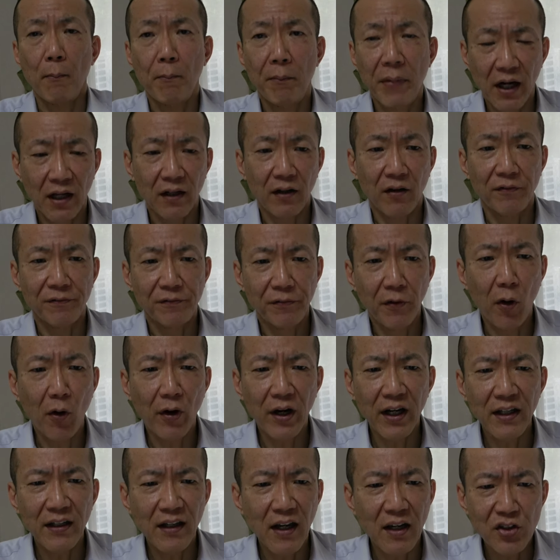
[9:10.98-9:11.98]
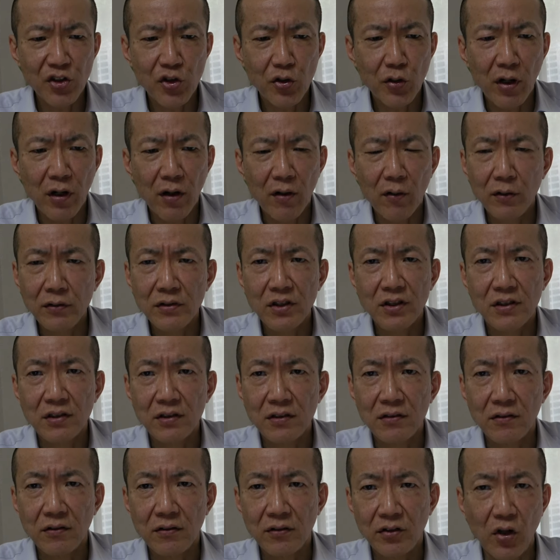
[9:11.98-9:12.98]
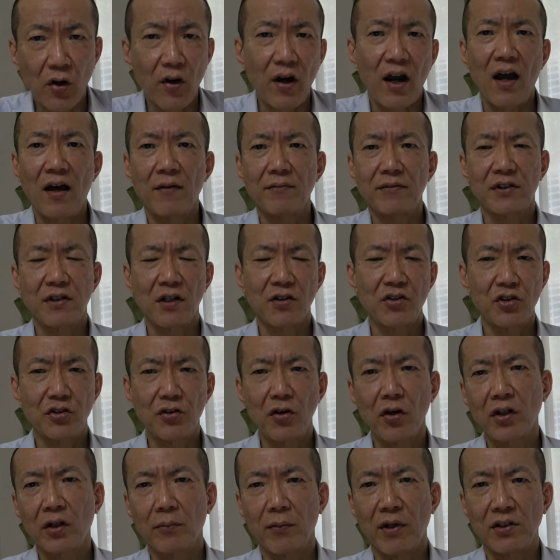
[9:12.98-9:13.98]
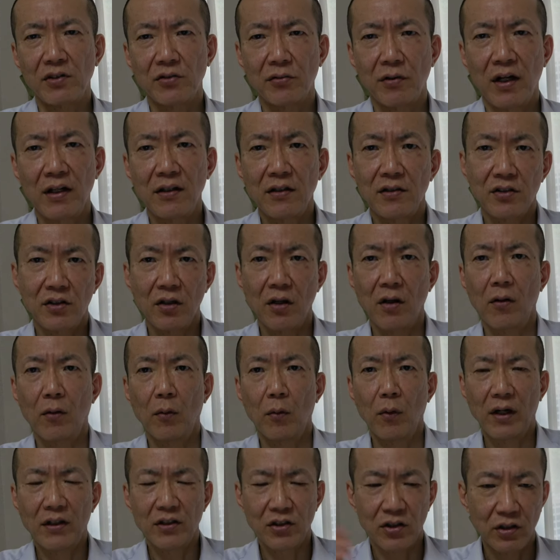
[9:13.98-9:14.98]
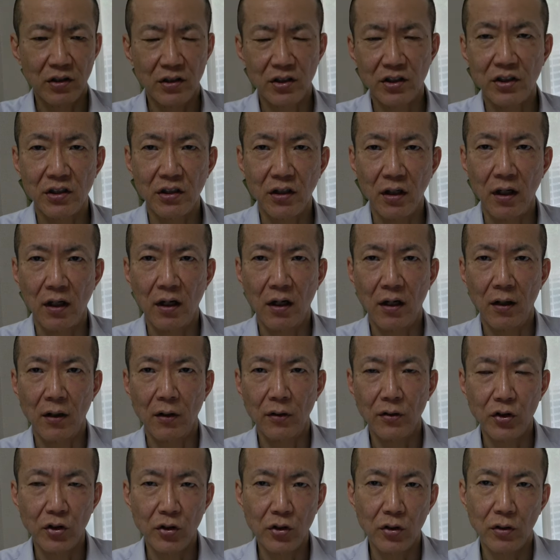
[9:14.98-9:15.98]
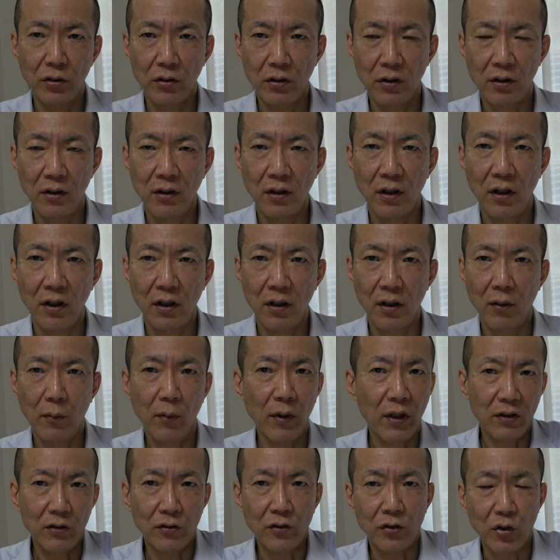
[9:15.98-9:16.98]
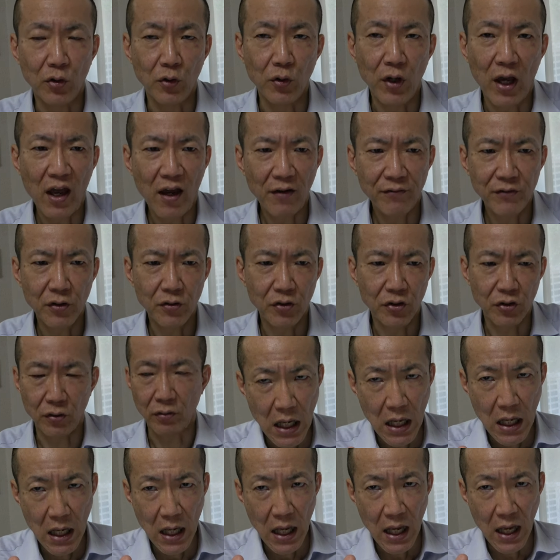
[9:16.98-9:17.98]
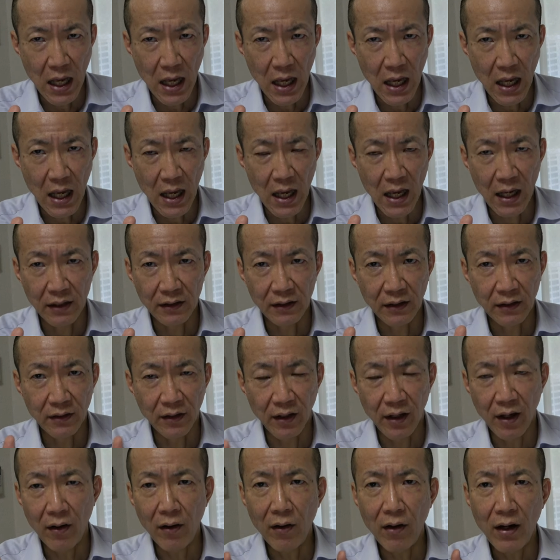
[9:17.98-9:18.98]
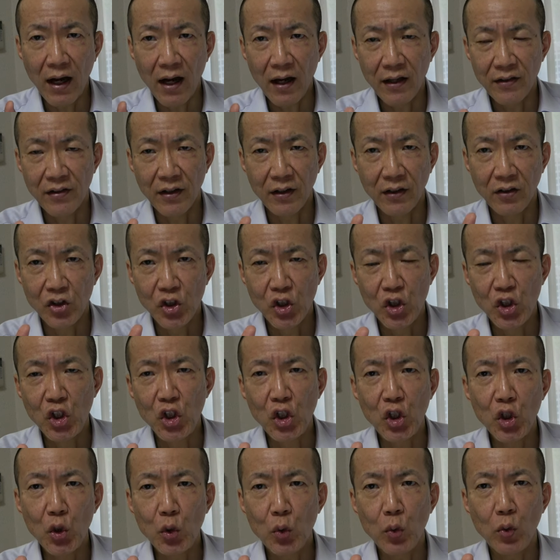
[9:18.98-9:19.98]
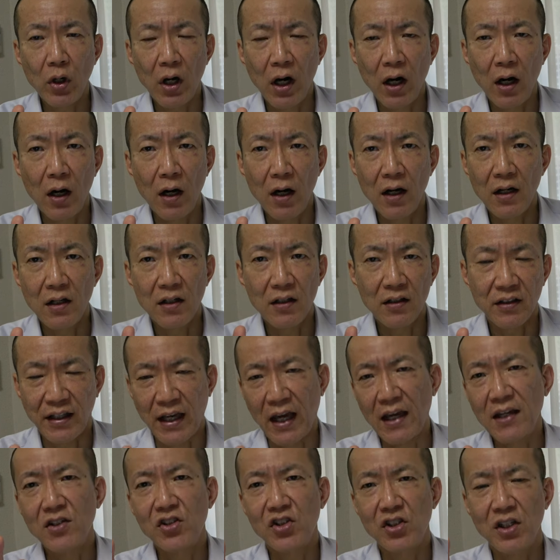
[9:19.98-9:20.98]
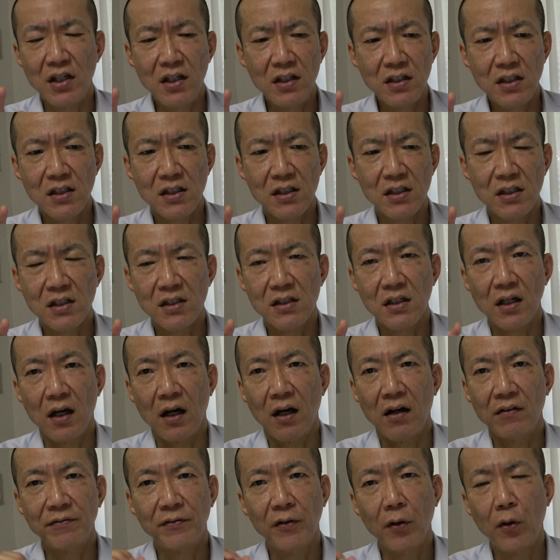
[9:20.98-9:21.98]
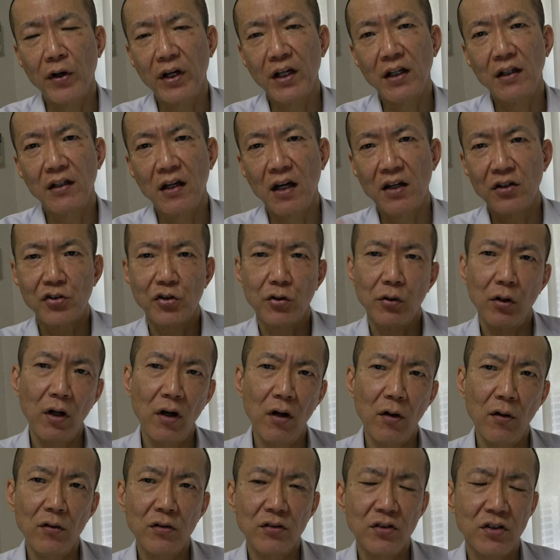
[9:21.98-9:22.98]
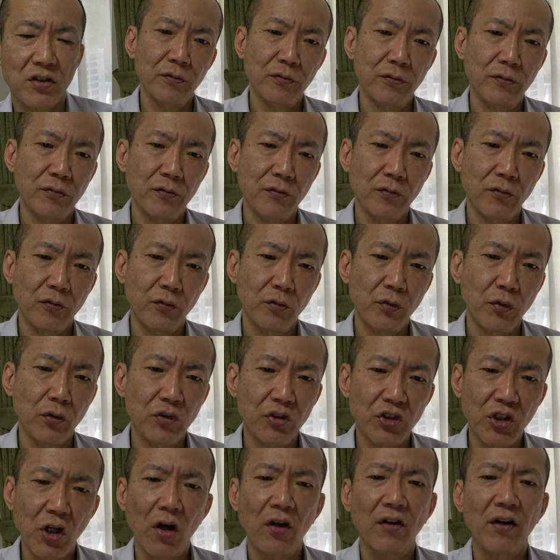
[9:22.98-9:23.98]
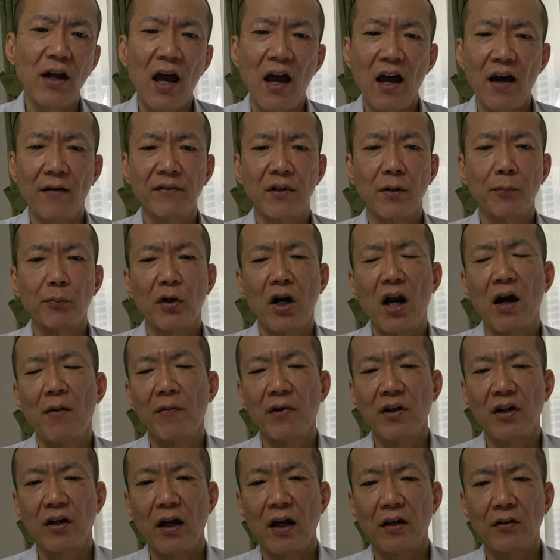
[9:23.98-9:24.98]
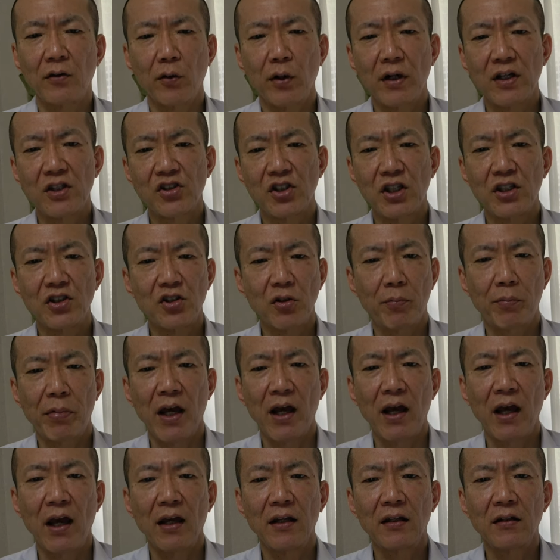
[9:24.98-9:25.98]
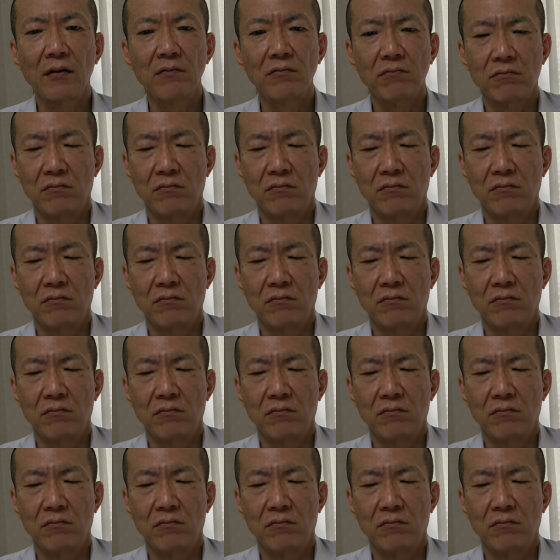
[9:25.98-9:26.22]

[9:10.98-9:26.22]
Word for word: But foreign nationals don't have such documents, right? So what do you have to do? And there are, I think, two cases. Foreign nationals who don't have the primary address in Japan,